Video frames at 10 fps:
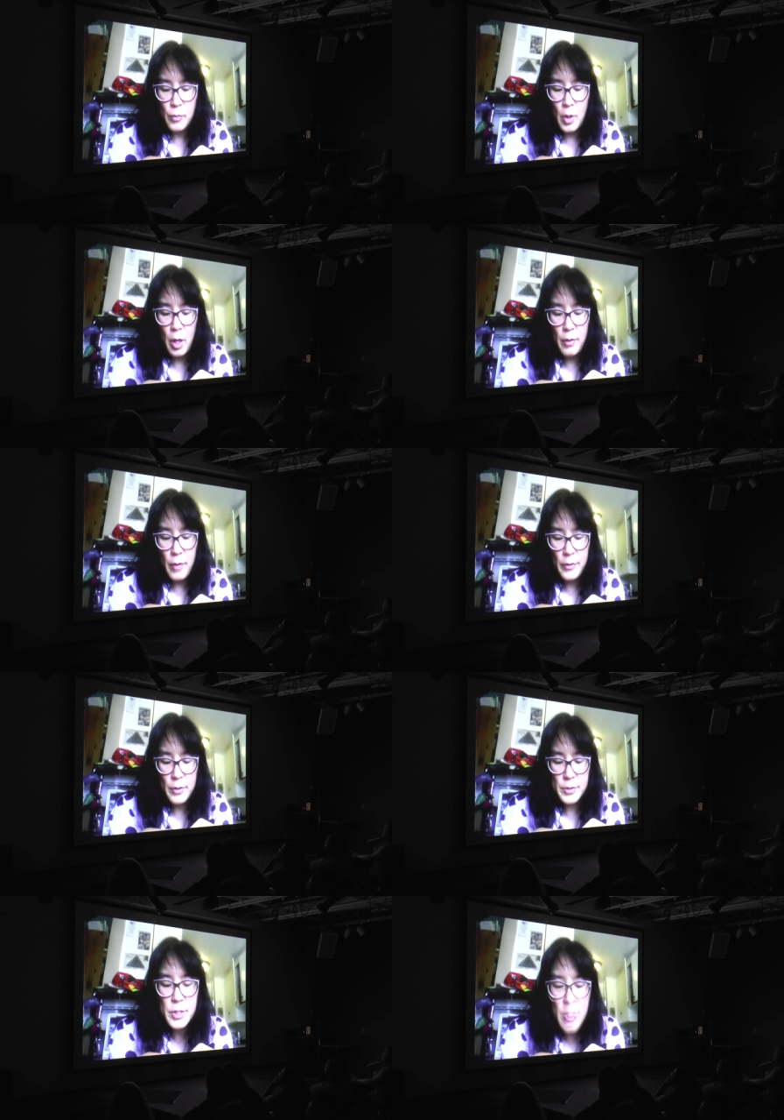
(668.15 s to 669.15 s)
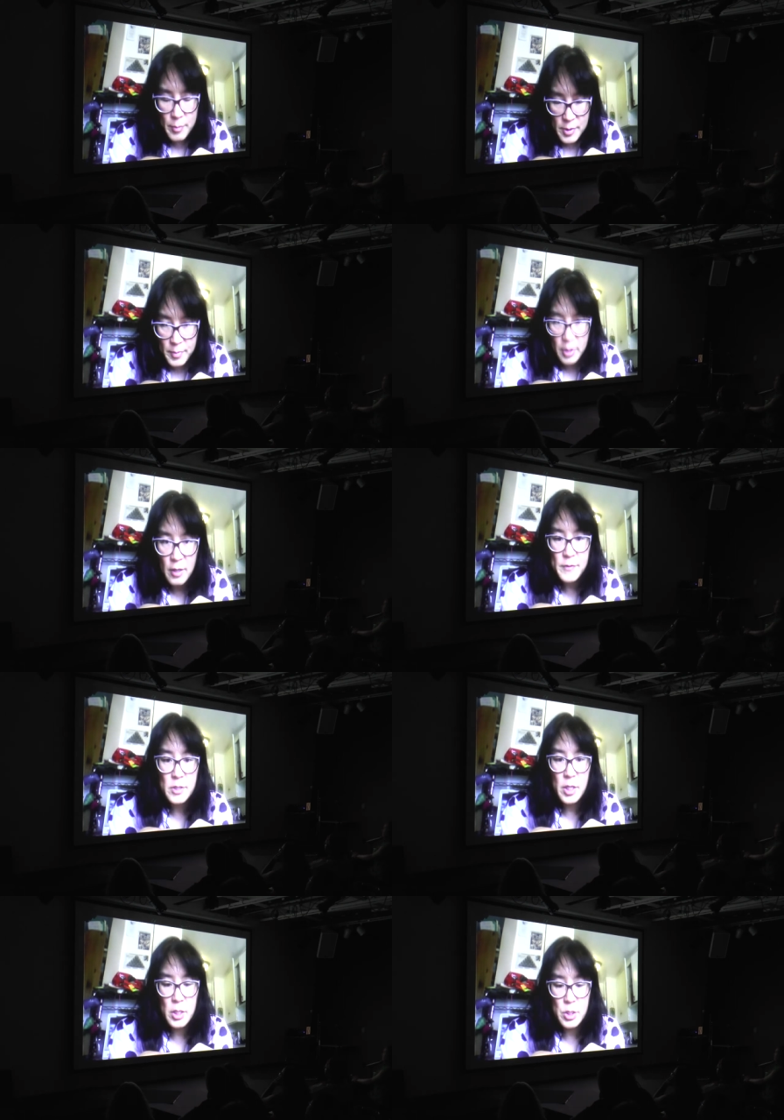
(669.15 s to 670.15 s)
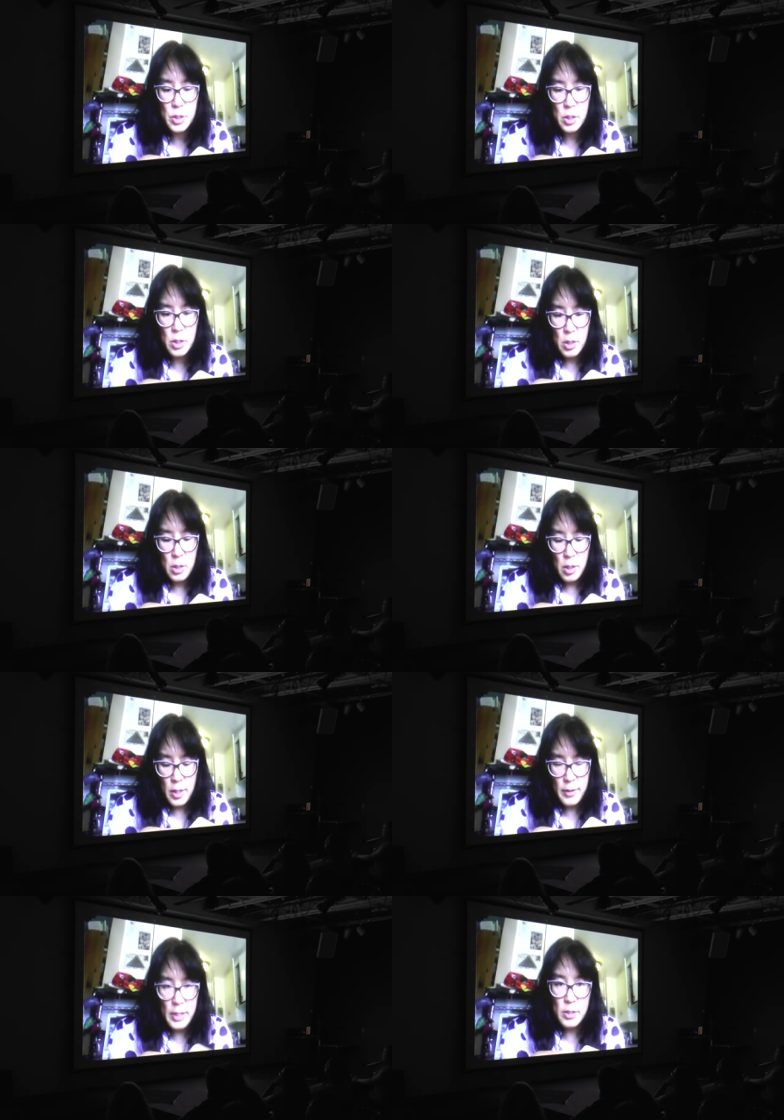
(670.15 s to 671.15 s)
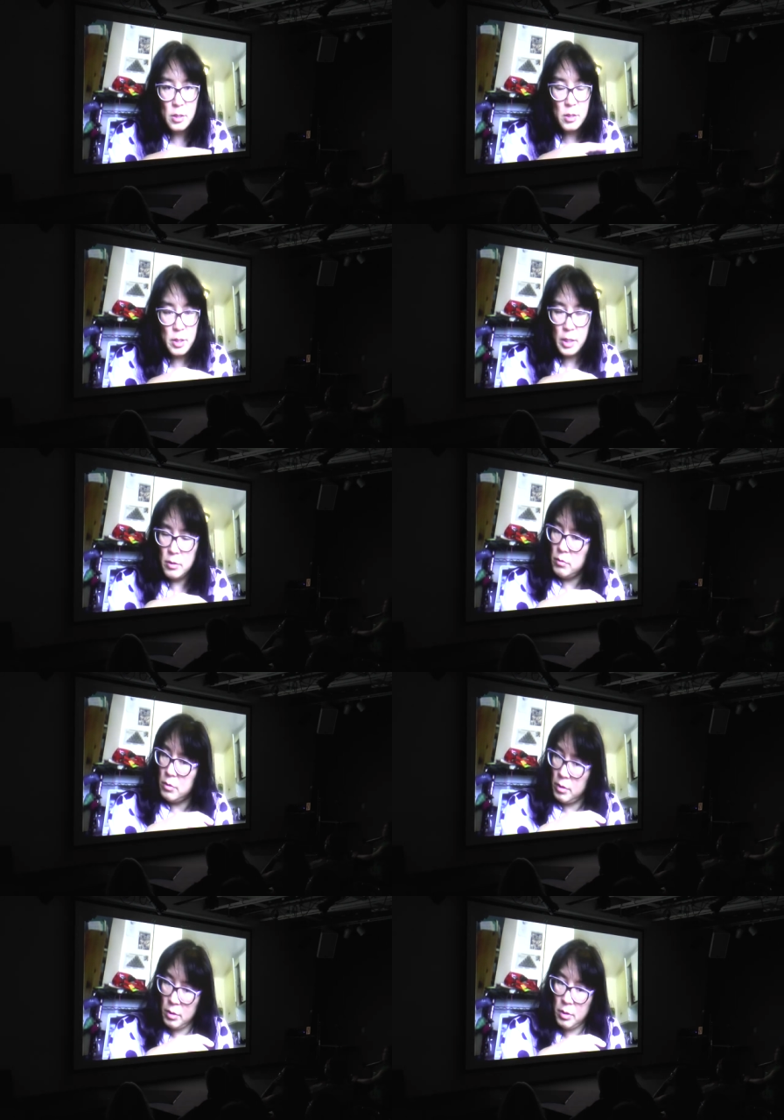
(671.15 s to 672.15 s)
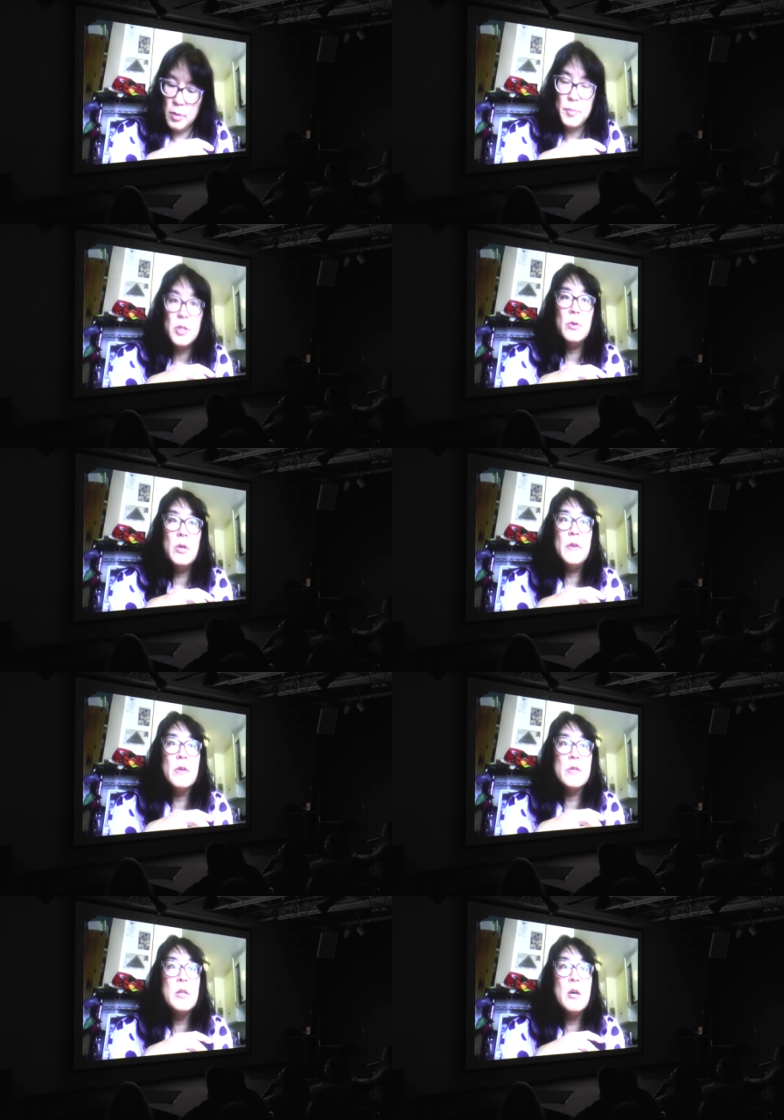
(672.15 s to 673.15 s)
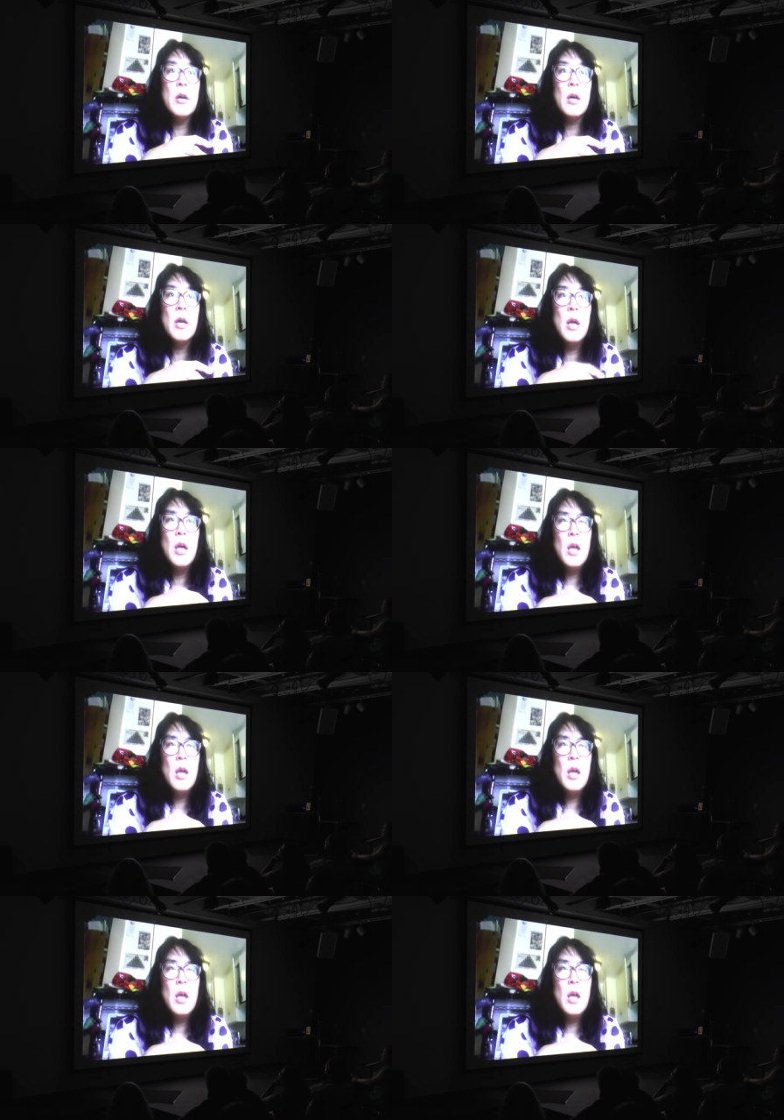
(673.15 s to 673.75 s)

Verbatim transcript: and that there's a time to be off stage and that, that could be 12 years long,